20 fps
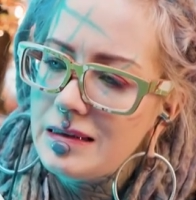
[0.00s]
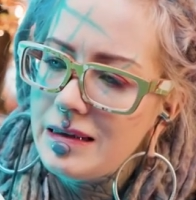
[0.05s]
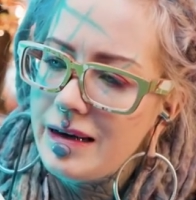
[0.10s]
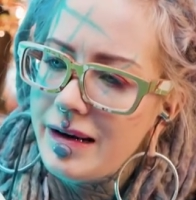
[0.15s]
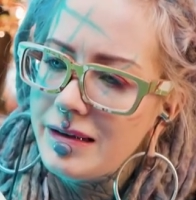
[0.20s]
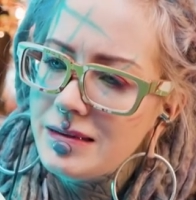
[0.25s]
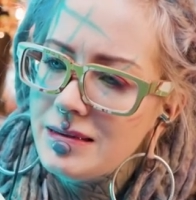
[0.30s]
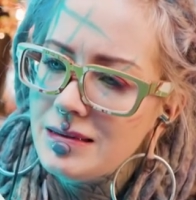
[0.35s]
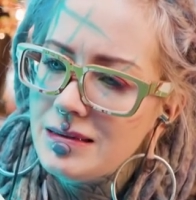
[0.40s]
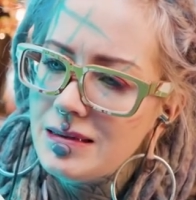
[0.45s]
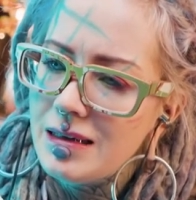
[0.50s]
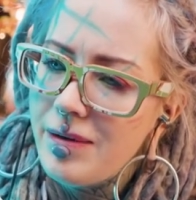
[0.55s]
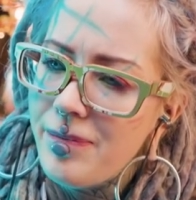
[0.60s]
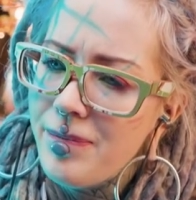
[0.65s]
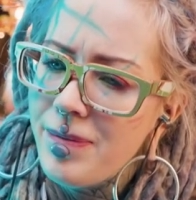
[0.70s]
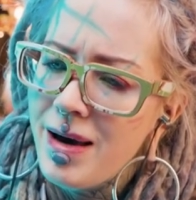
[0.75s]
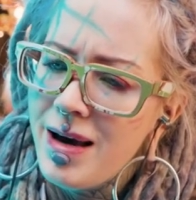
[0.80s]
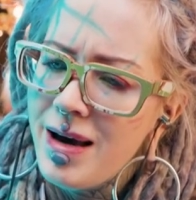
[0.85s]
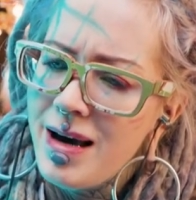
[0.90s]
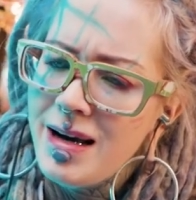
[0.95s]
And
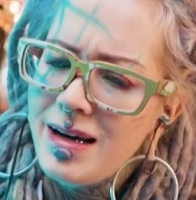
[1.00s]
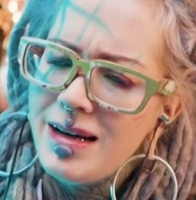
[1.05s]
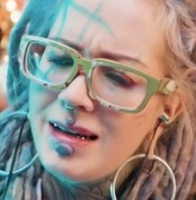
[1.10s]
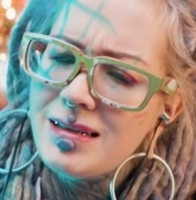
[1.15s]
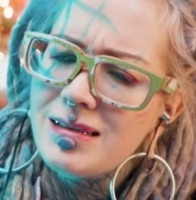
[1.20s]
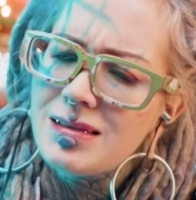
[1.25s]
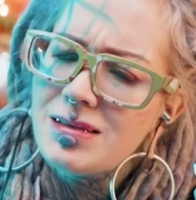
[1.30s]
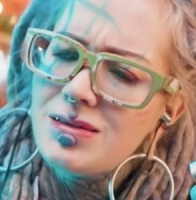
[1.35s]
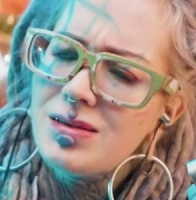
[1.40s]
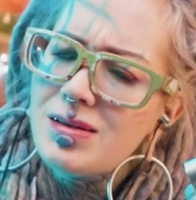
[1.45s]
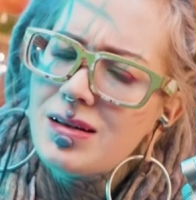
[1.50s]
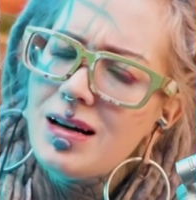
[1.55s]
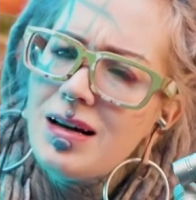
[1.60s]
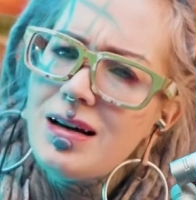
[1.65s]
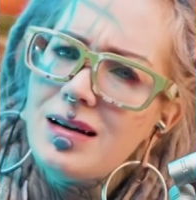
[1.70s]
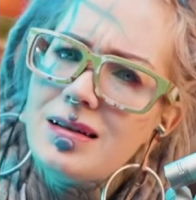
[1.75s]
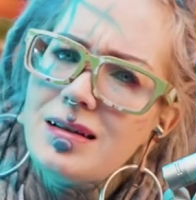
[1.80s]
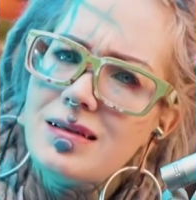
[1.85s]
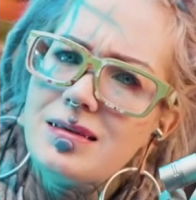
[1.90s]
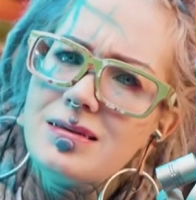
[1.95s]
it's not
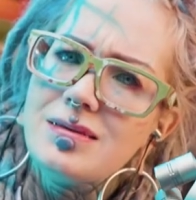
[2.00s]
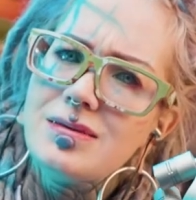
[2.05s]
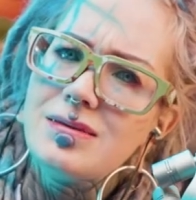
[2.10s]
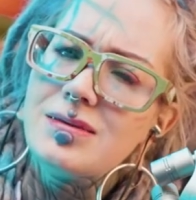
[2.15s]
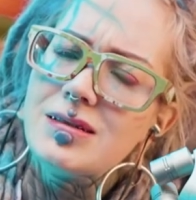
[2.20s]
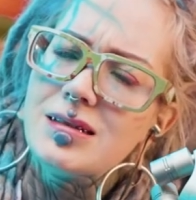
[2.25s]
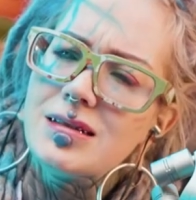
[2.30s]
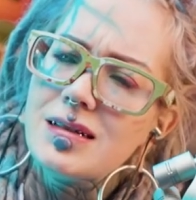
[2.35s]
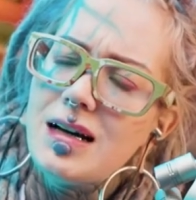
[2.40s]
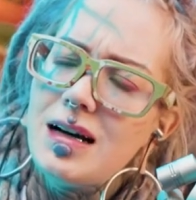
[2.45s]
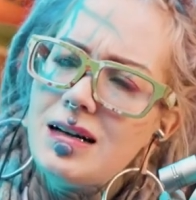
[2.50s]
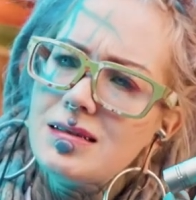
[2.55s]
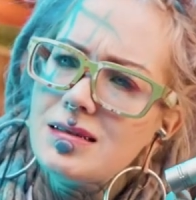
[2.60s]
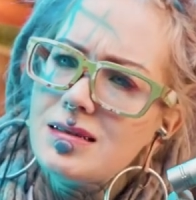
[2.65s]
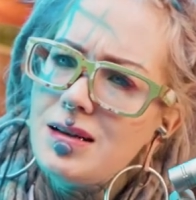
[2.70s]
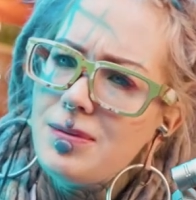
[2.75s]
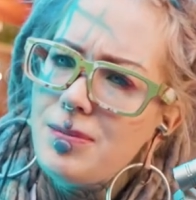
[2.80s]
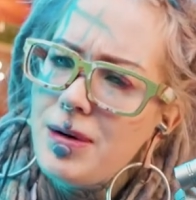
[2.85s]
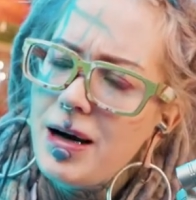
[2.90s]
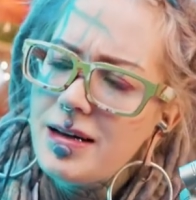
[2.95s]
like with
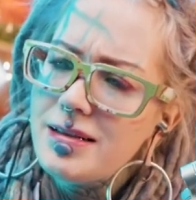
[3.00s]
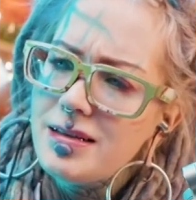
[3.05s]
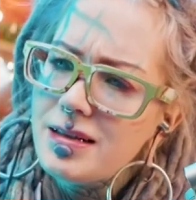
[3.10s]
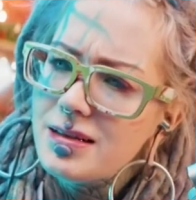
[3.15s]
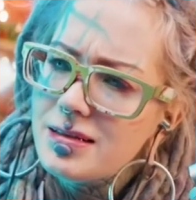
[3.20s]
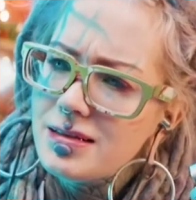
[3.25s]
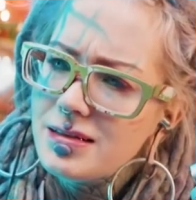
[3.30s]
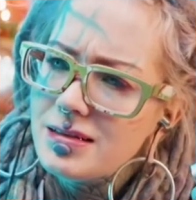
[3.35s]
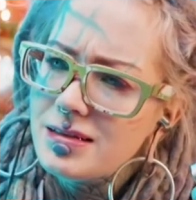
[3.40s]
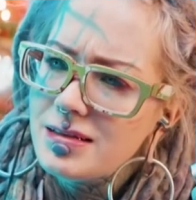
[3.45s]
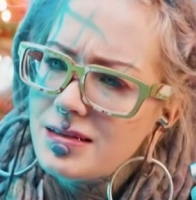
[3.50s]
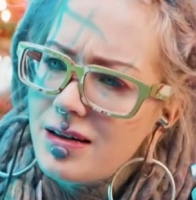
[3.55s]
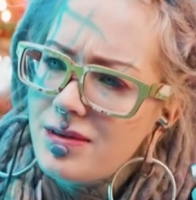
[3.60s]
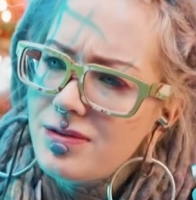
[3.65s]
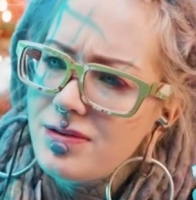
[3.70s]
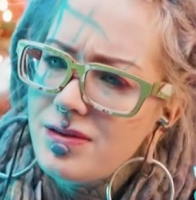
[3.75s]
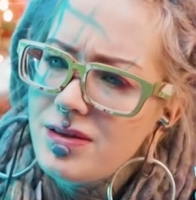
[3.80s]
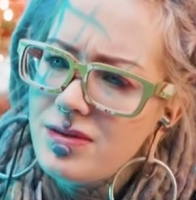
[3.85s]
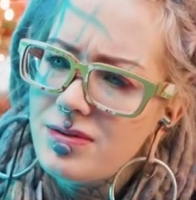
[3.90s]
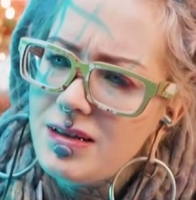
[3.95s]
some other
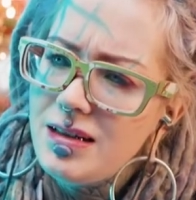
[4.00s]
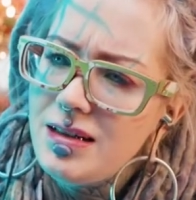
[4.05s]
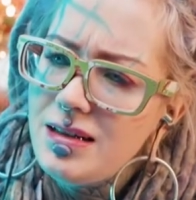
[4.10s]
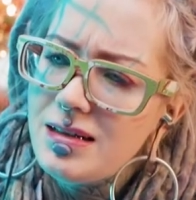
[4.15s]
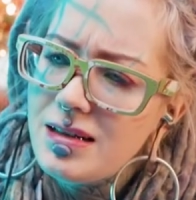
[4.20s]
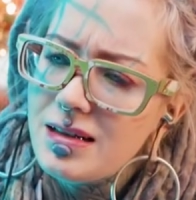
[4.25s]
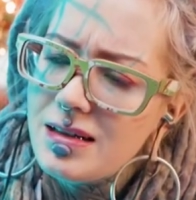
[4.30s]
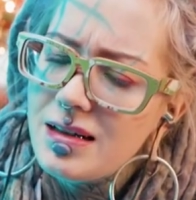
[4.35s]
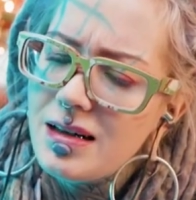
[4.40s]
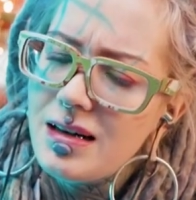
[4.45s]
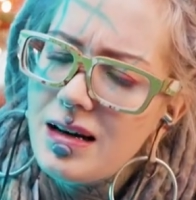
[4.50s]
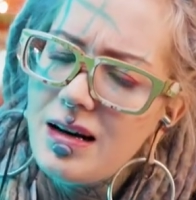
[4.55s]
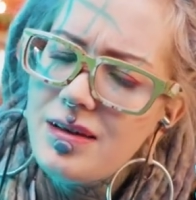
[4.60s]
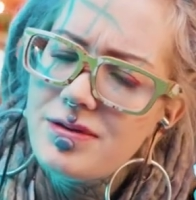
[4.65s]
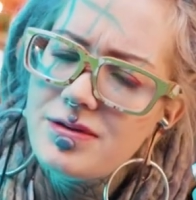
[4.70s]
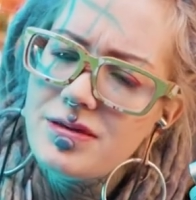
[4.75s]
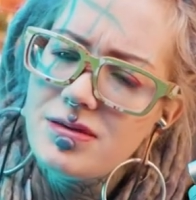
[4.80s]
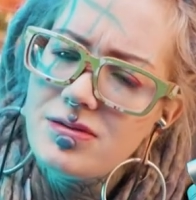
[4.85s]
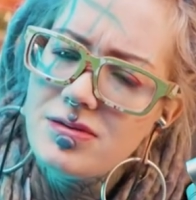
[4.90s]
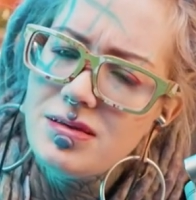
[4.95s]
stuff you eat and then
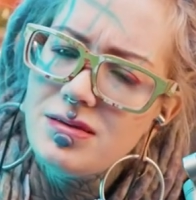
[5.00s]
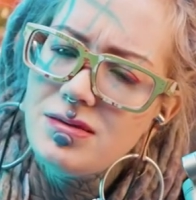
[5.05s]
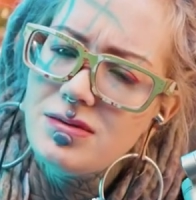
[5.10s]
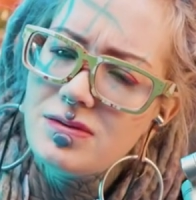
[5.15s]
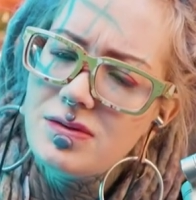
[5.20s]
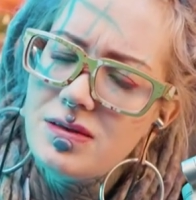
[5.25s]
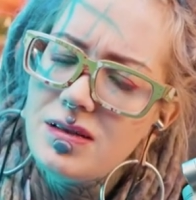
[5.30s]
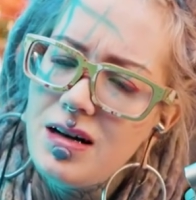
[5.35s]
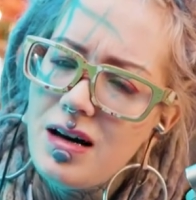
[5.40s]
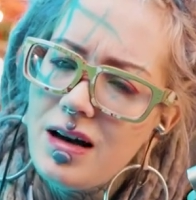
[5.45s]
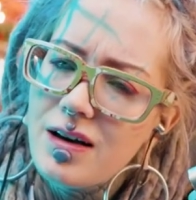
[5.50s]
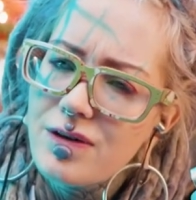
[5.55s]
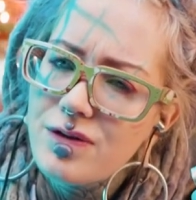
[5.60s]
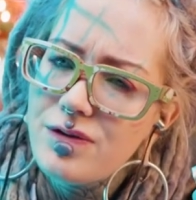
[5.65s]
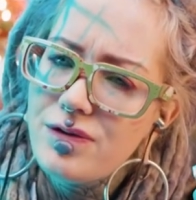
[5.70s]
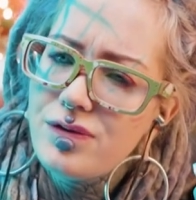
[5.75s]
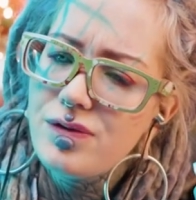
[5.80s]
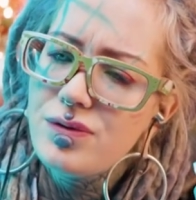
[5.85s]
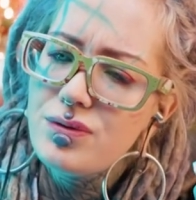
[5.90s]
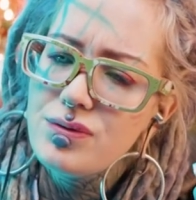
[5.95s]
after it you feel like
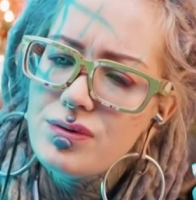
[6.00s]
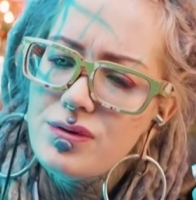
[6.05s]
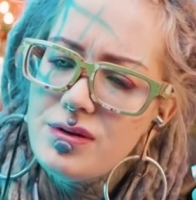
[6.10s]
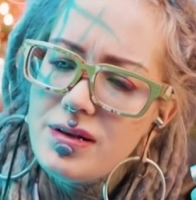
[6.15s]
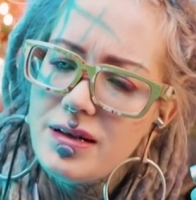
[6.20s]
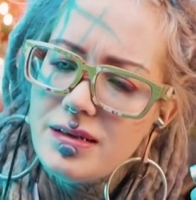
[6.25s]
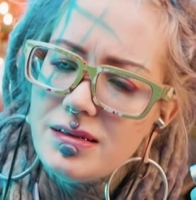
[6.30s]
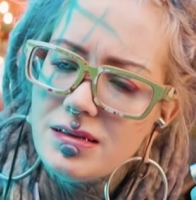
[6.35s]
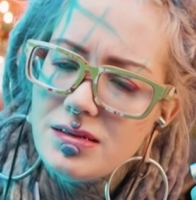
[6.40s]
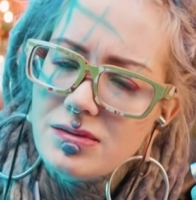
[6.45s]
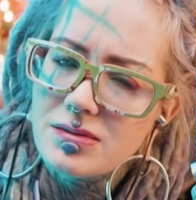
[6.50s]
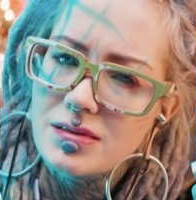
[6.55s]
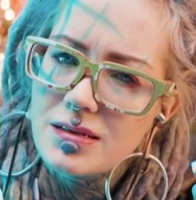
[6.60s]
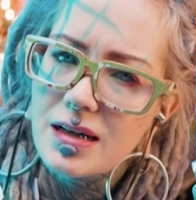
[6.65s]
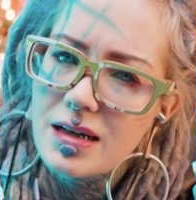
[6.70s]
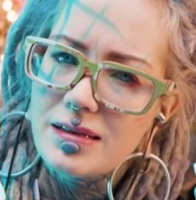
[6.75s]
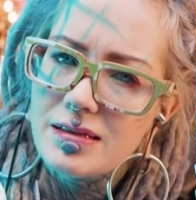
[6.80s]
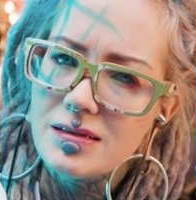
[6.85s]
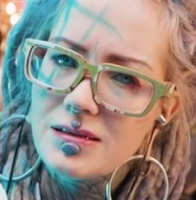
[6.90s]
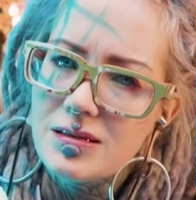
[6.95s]
full and you
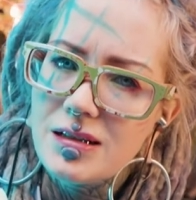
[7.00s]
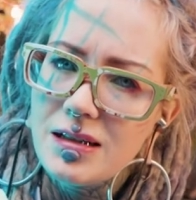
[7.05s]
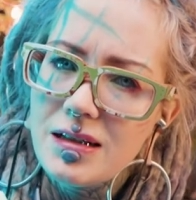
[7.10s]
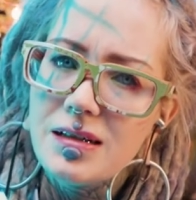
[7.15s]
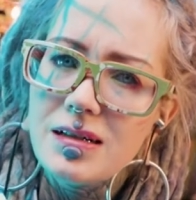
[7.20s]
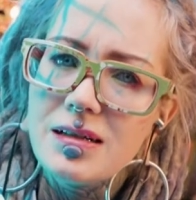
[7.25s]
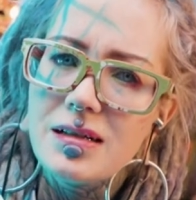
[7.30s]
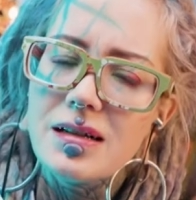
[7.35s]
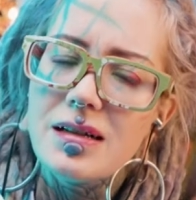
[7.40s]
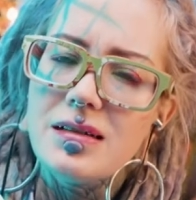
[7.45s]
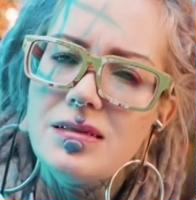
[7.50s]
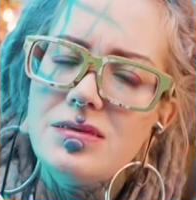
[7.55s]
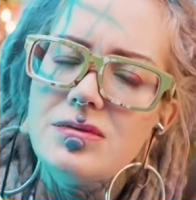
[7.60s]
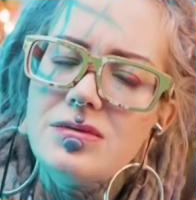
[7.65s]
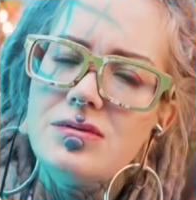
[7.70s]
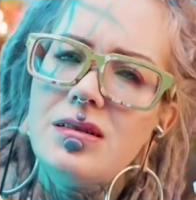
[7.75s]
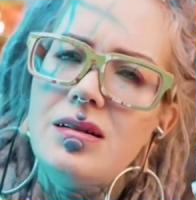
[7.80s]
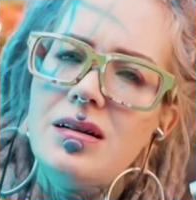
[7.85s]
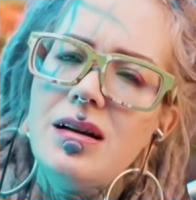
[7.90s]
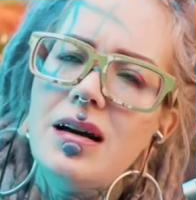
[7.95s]
can't think and
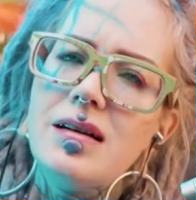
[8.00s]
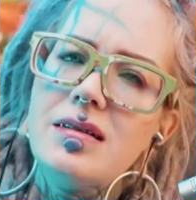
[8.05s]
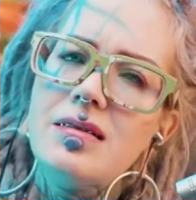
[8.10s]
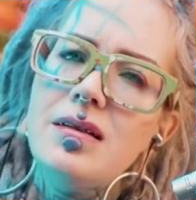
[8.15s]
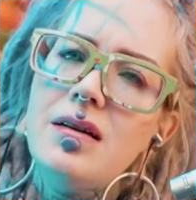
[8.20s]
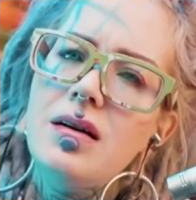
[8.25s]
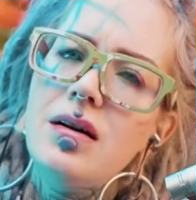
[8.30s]
you are like...